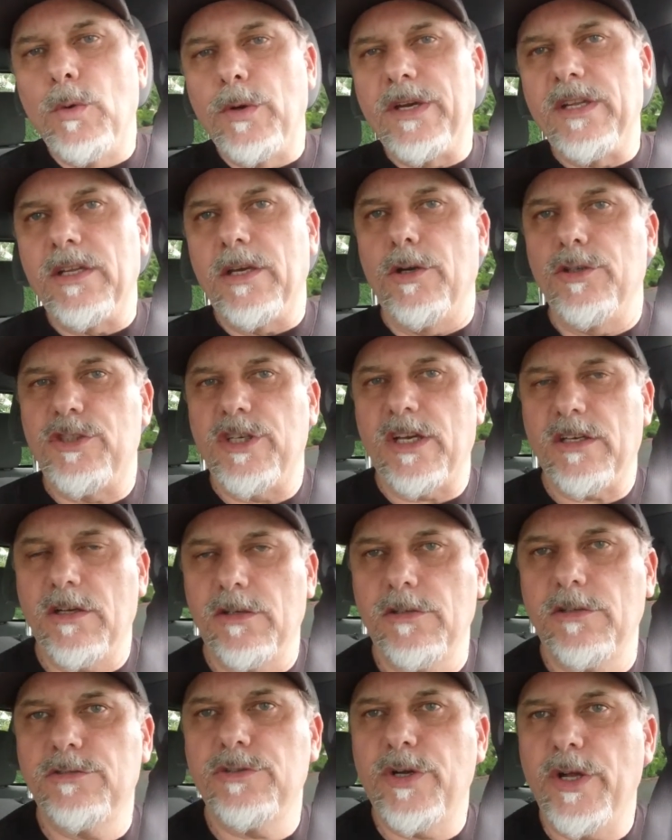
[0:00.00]
we're gonna go check
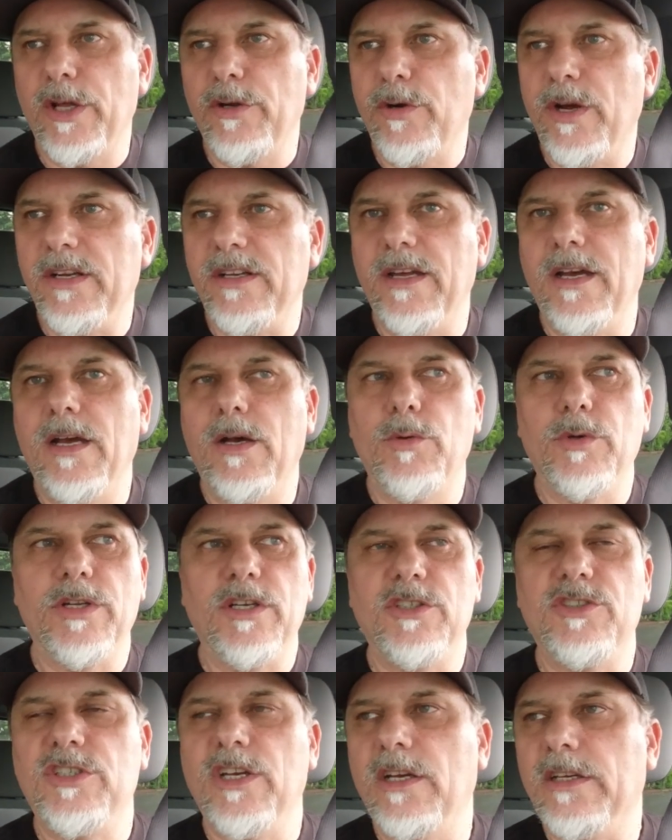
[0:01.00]
on our trailer right now we're
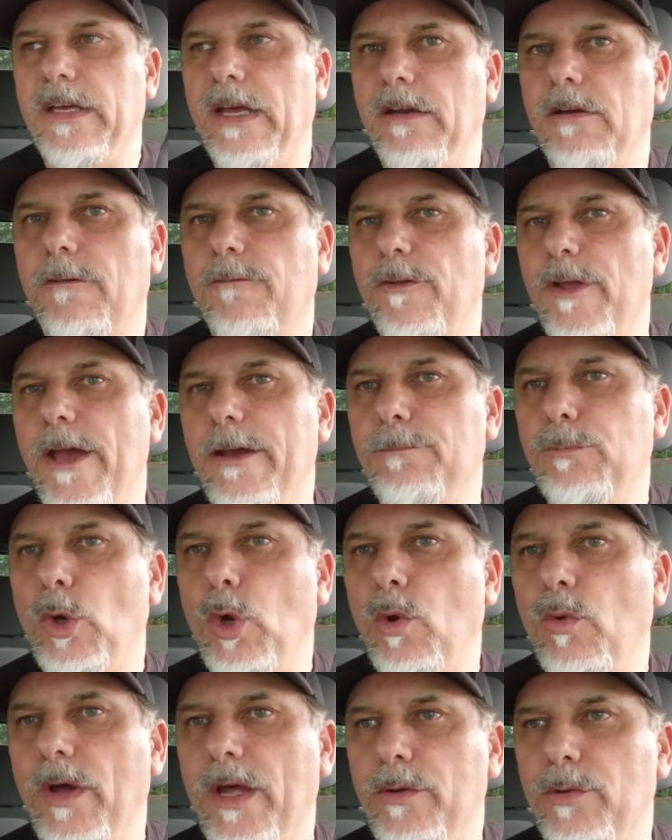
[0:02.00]
gonna check out our
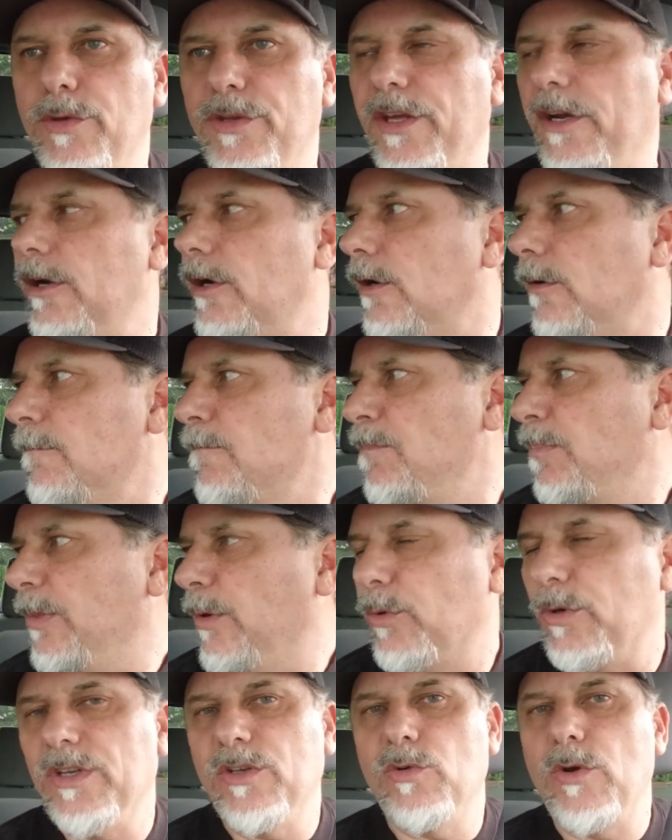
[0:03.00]
flagpole while we're there
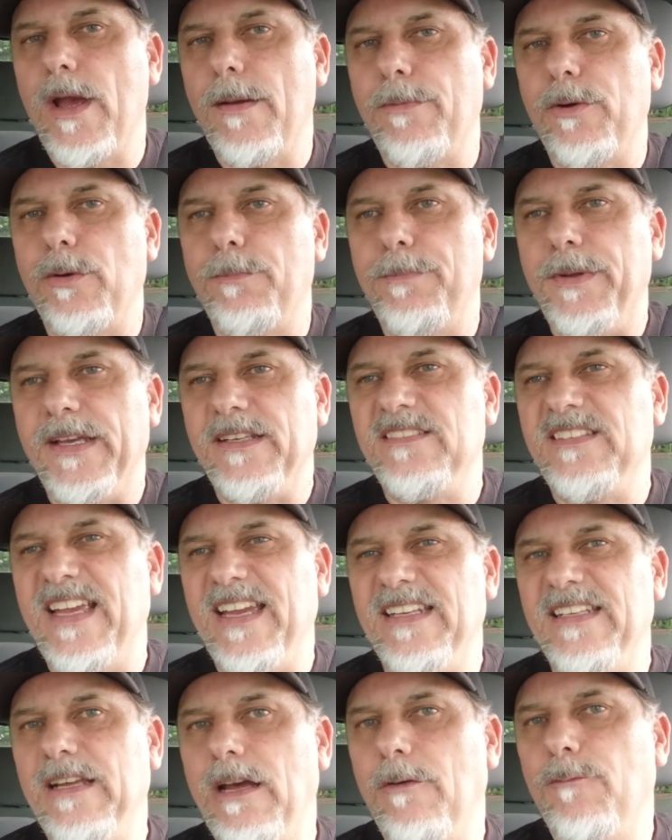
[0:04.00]
we're gonna grab our big
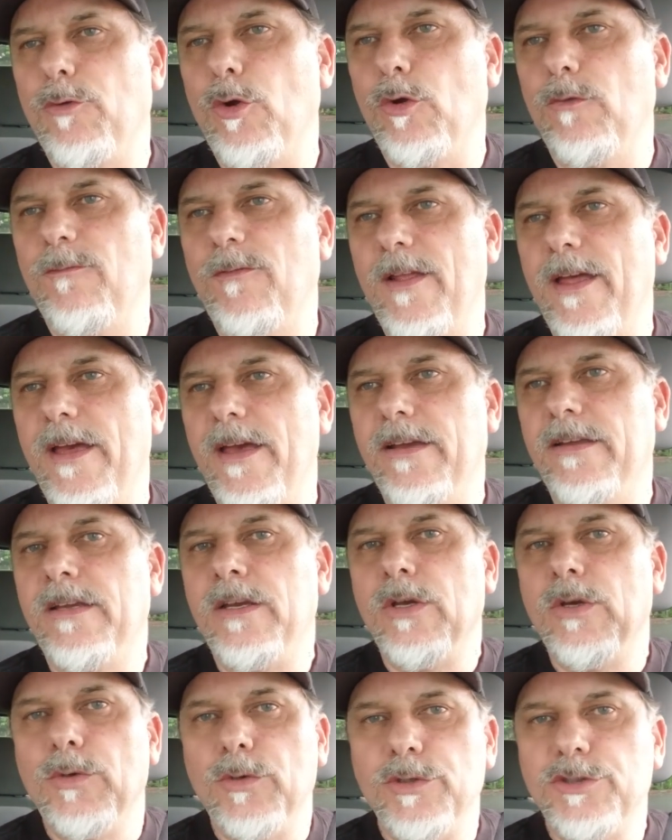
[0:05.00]
dandi off-road flag
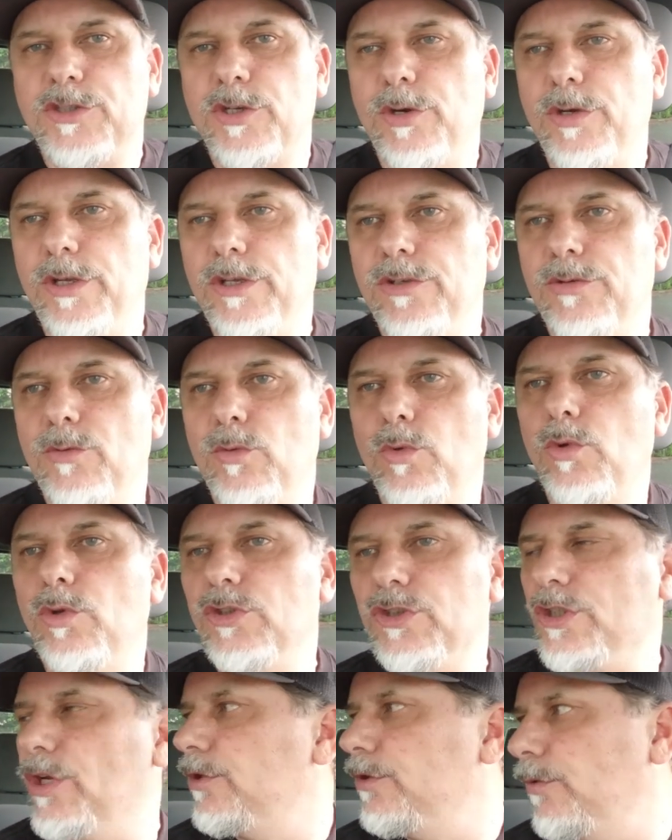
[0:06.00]
we'll show you we'll
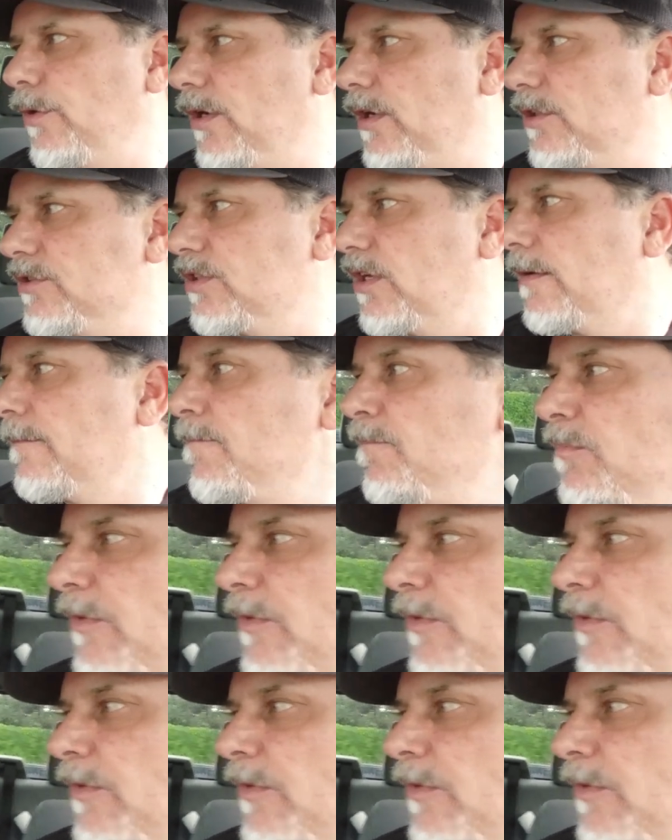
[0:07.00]
show you what it looks like